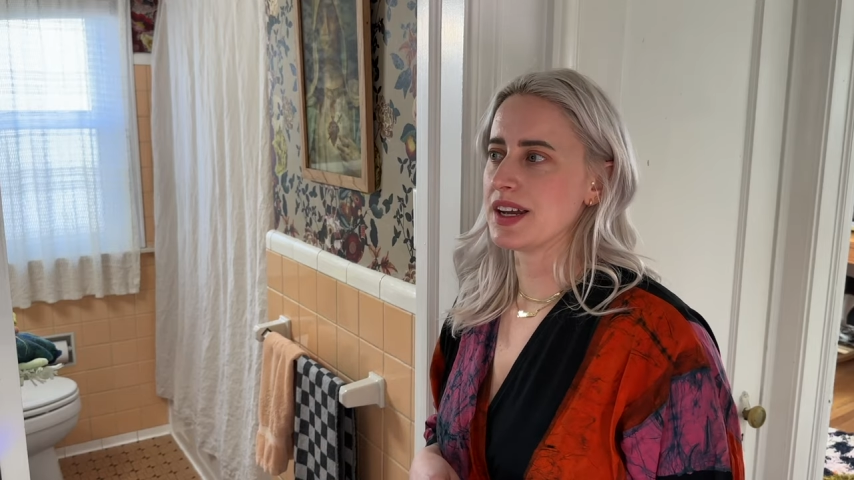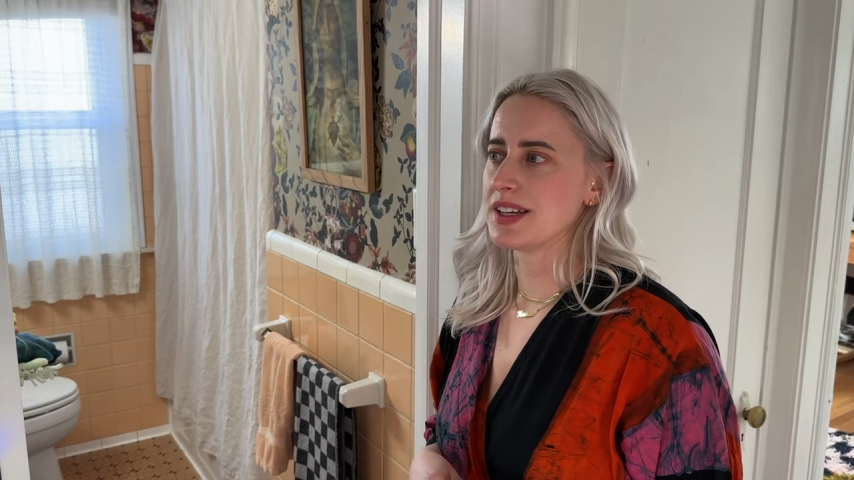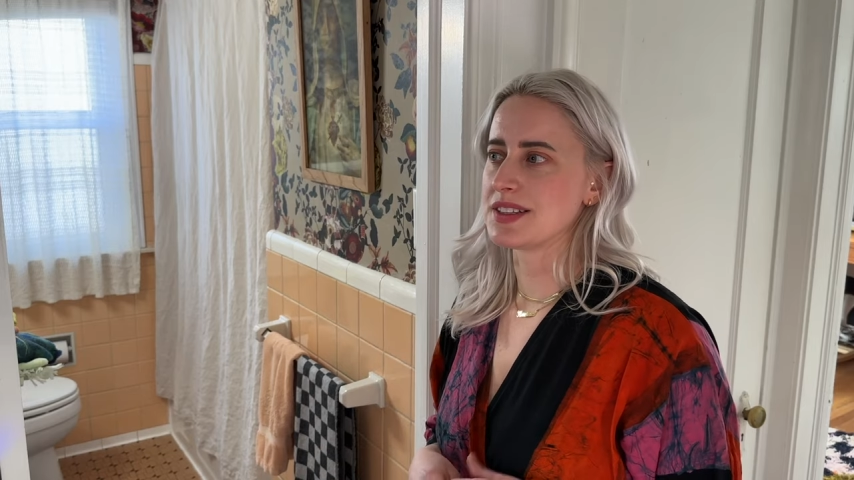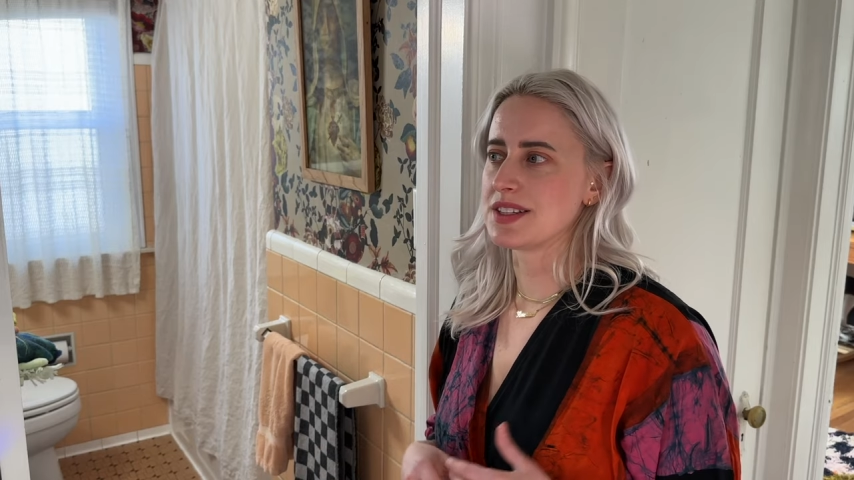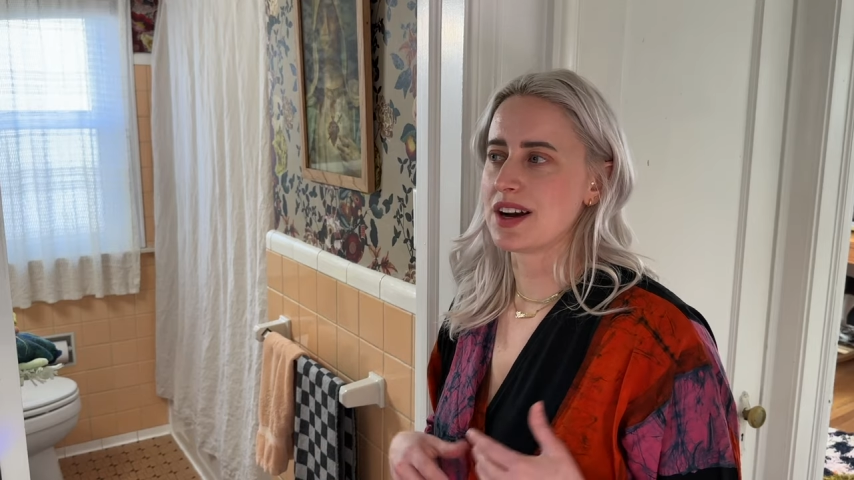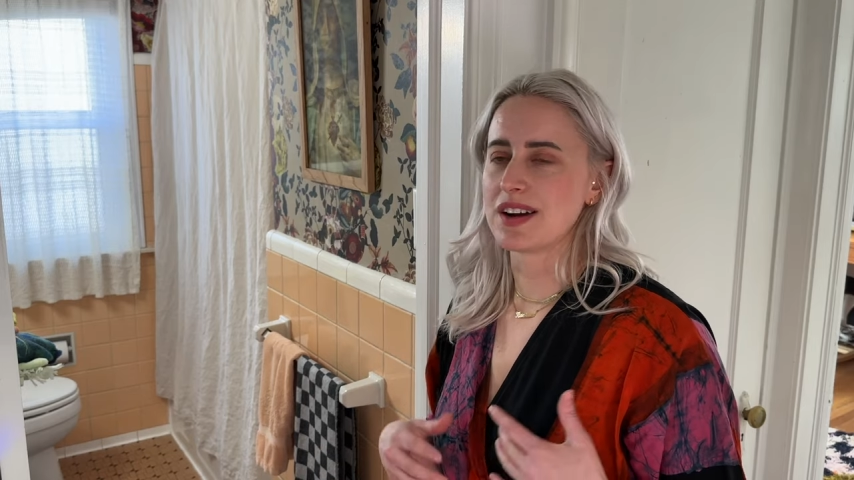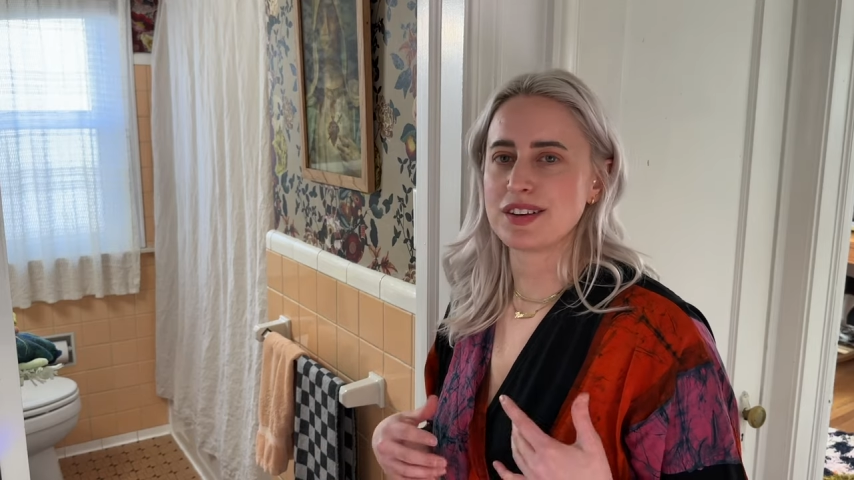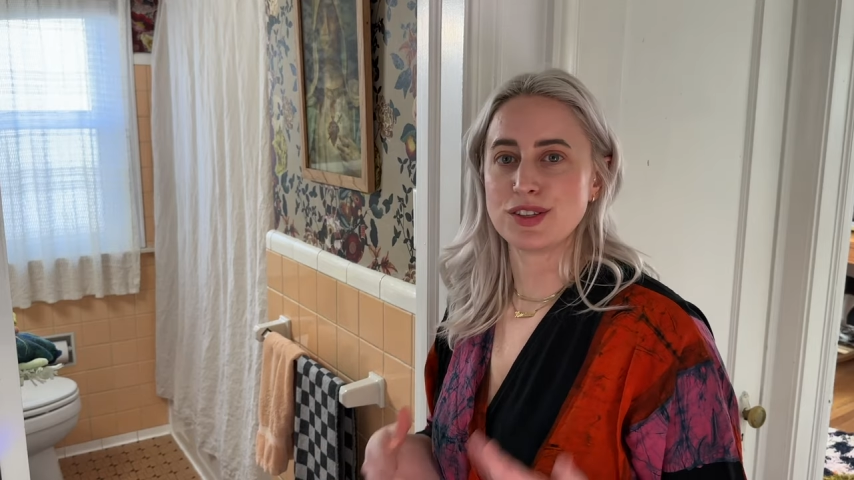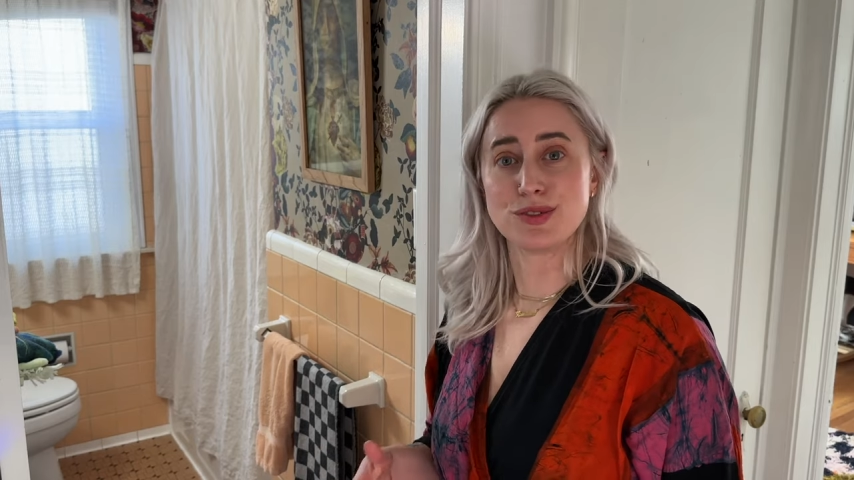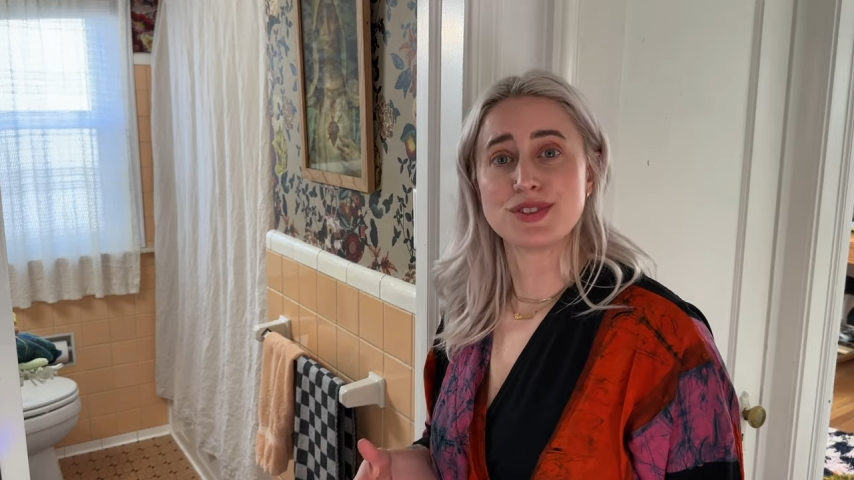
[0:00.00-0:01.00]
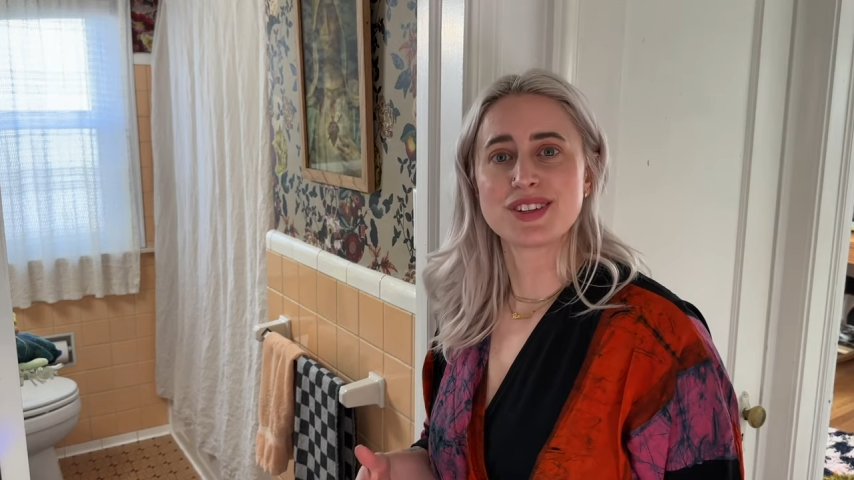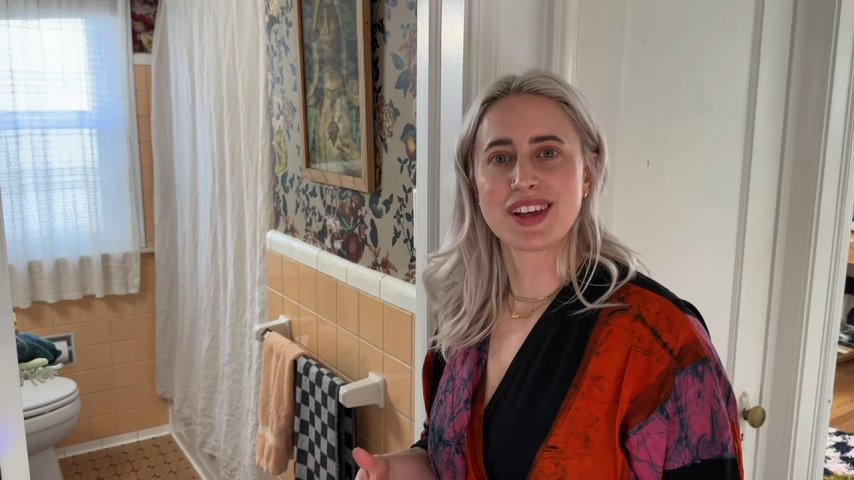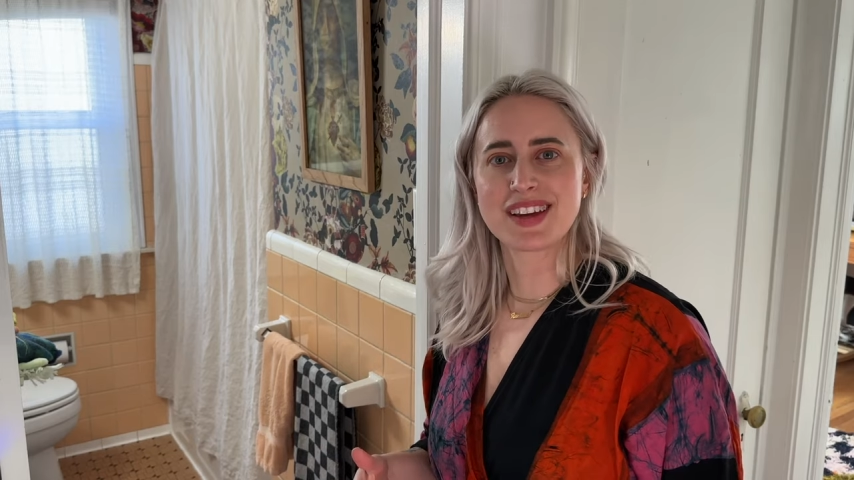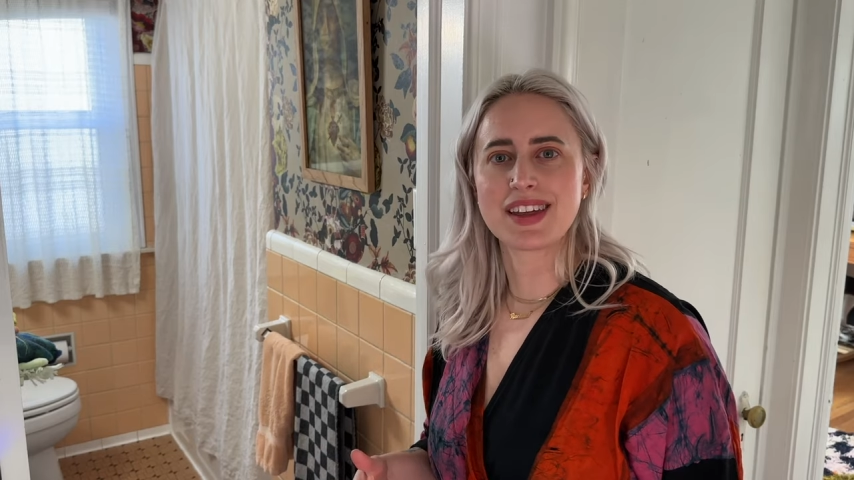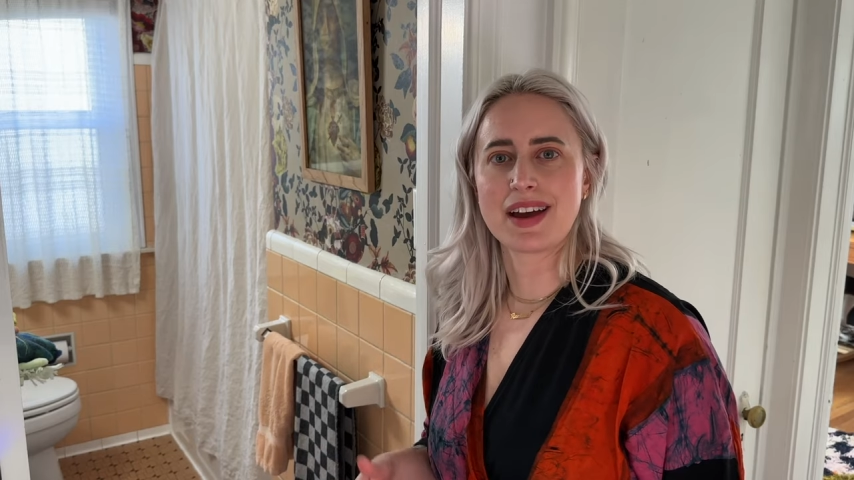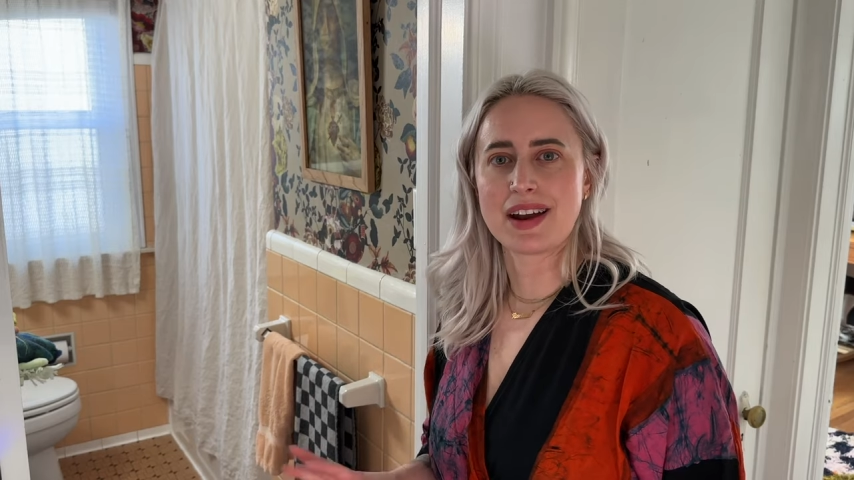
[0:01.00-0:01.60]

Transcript: it's not used like that.